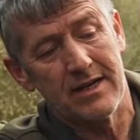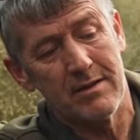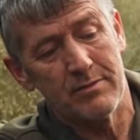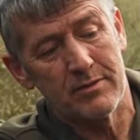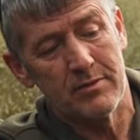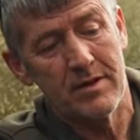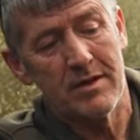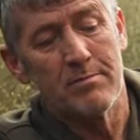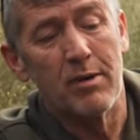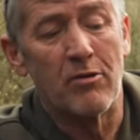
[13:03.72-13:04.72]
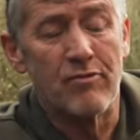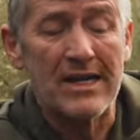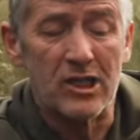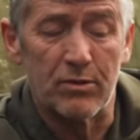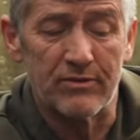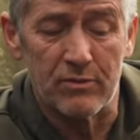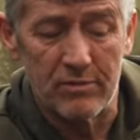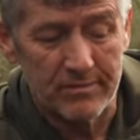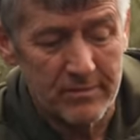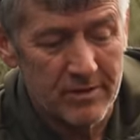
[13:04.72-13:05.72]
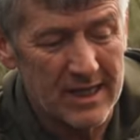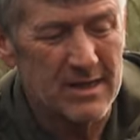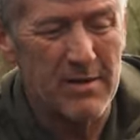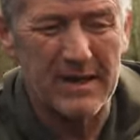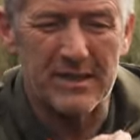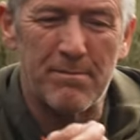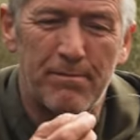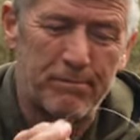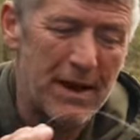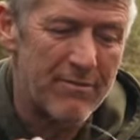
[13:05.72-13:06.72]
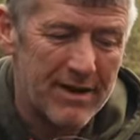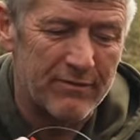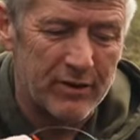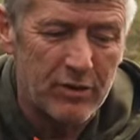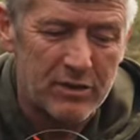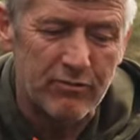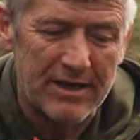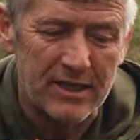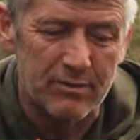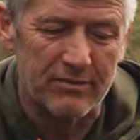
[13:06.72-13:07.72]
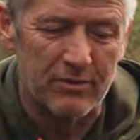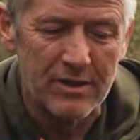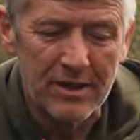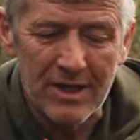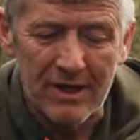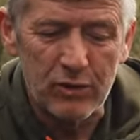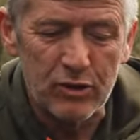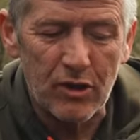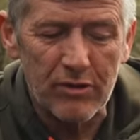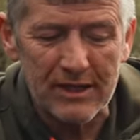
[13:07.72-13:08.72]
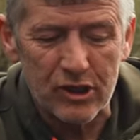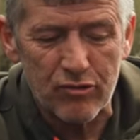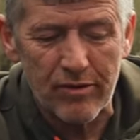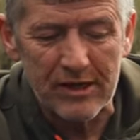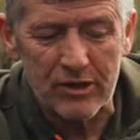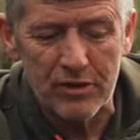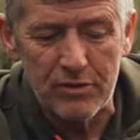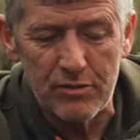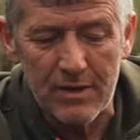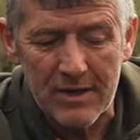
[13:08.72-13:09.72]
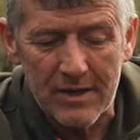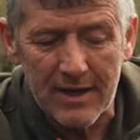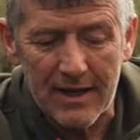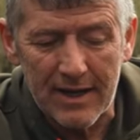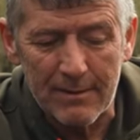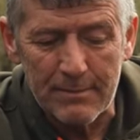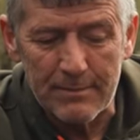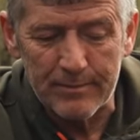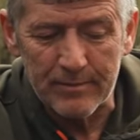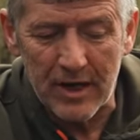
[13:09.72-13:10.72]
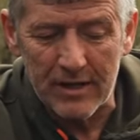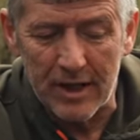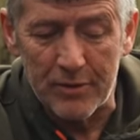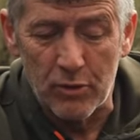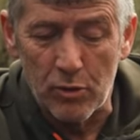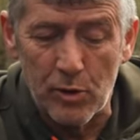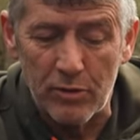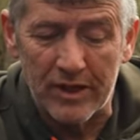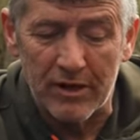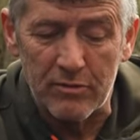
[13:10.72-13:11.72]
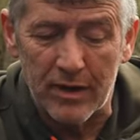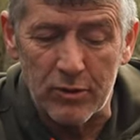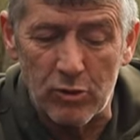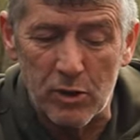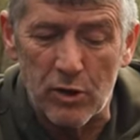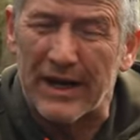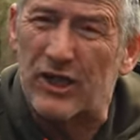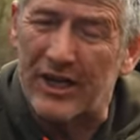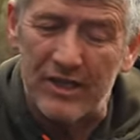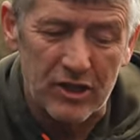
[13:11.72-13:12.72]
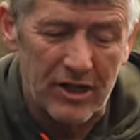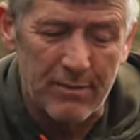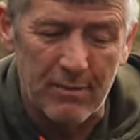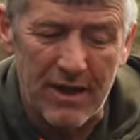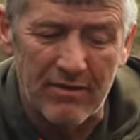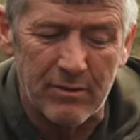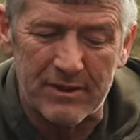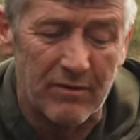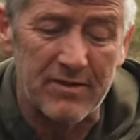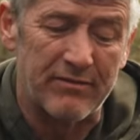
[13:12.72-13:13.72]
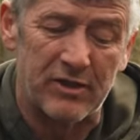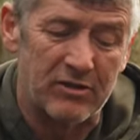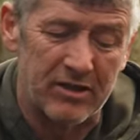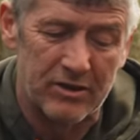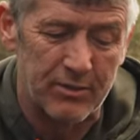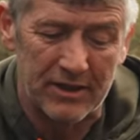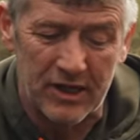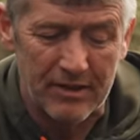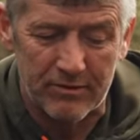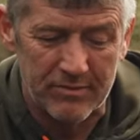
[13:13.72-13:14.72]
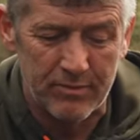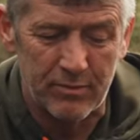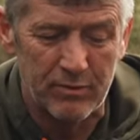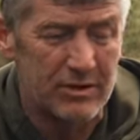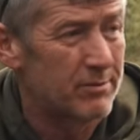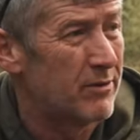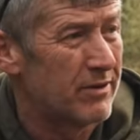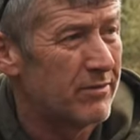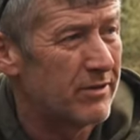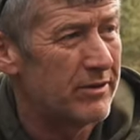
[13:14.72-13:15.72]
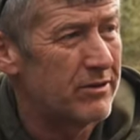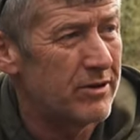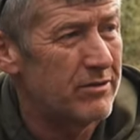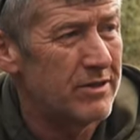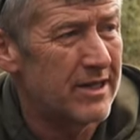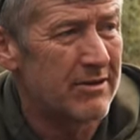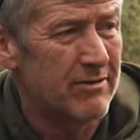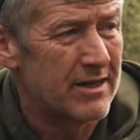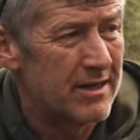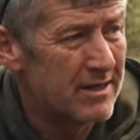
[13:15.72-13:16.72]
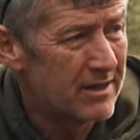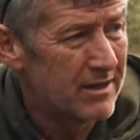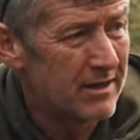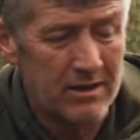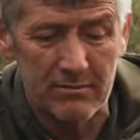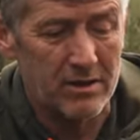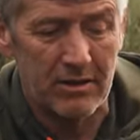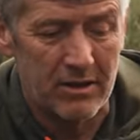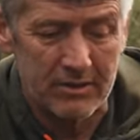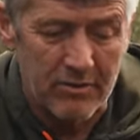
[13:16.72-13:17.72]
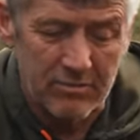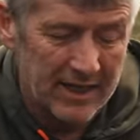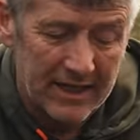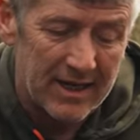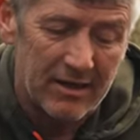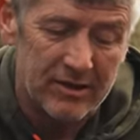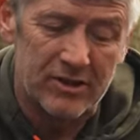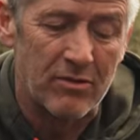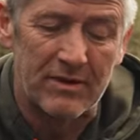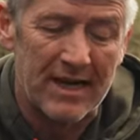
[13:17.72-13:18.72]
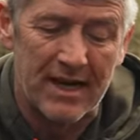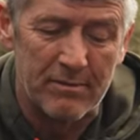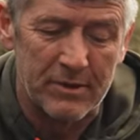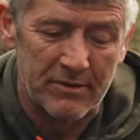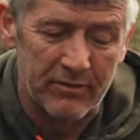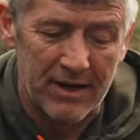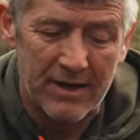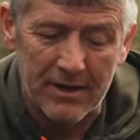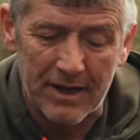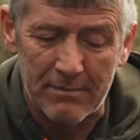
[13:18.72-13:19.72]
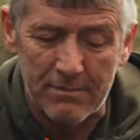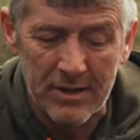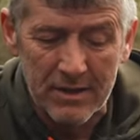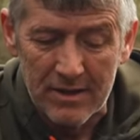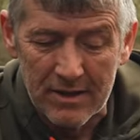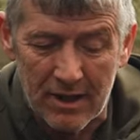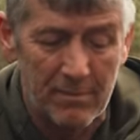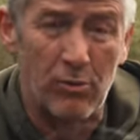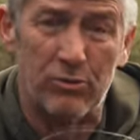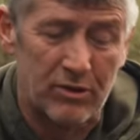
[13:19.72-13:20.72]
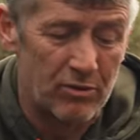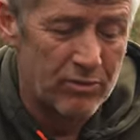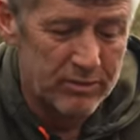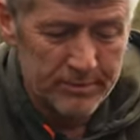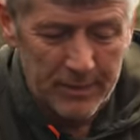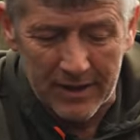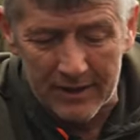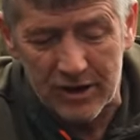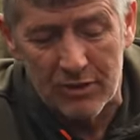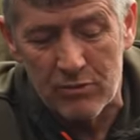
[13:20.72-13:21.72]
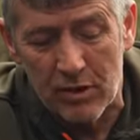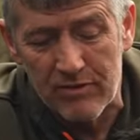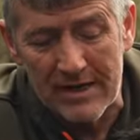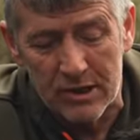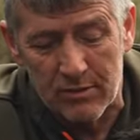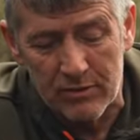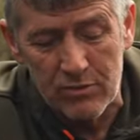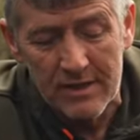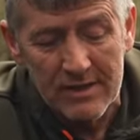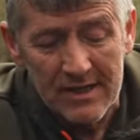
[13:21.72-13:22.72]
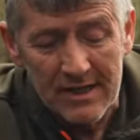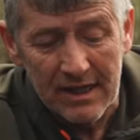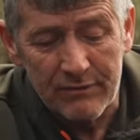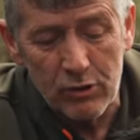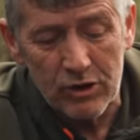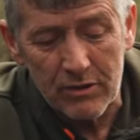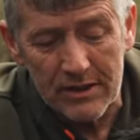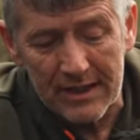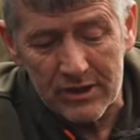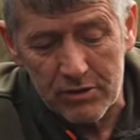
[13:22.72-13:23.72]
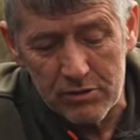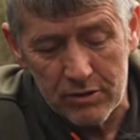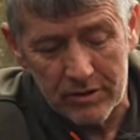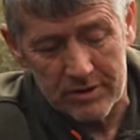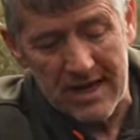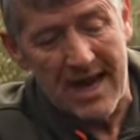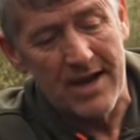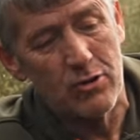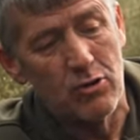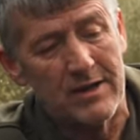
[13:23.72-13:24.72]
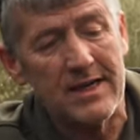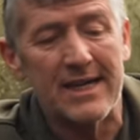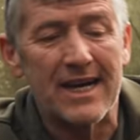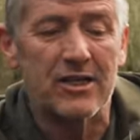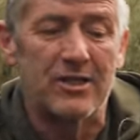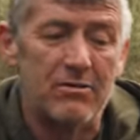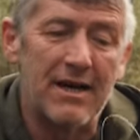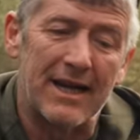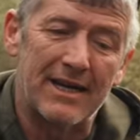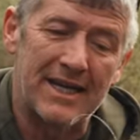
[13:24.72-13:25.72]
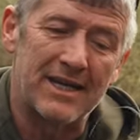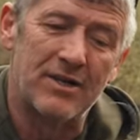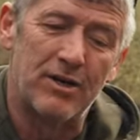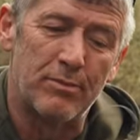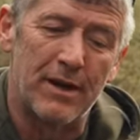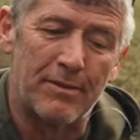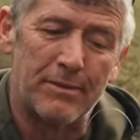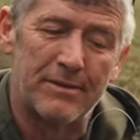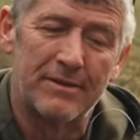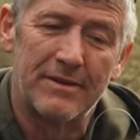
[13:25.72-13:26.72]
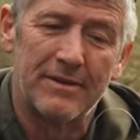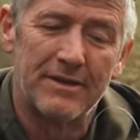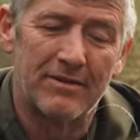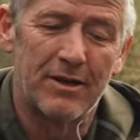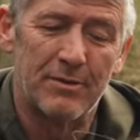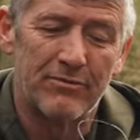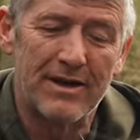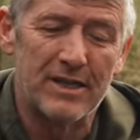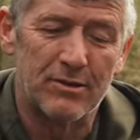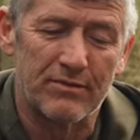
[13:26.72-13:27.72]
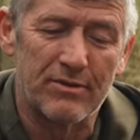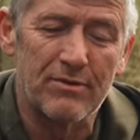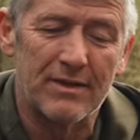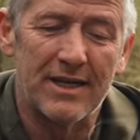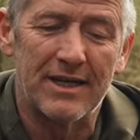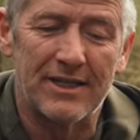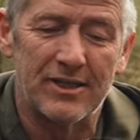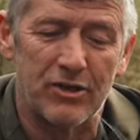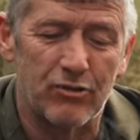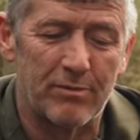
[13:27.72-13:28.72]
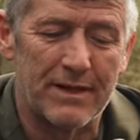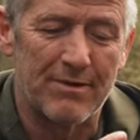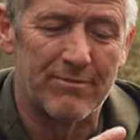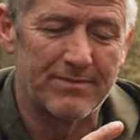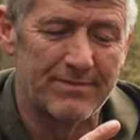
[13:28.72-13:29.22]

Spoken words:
clips, but a ring swivel. It's imperative you use a ring swivel. If you tie it straight to a normal quick change clip or whatever, which I've never used those quick change, what's the point? Who's in a hurry? I don't get it. I just don't get them, to be fair. I'm old school. But so a ring swivel, if you tied that to there normally, that can do that. It can loop up, right? With a ring swivel, it lets it drop down.